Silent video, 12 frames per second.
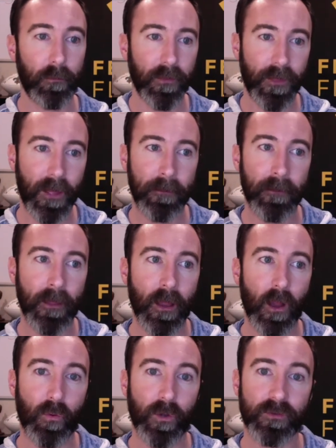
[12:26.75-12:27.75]
But then
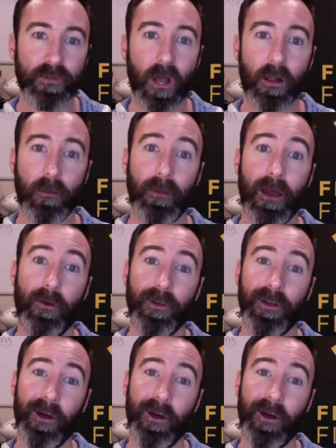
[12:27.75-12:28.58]
when you talk about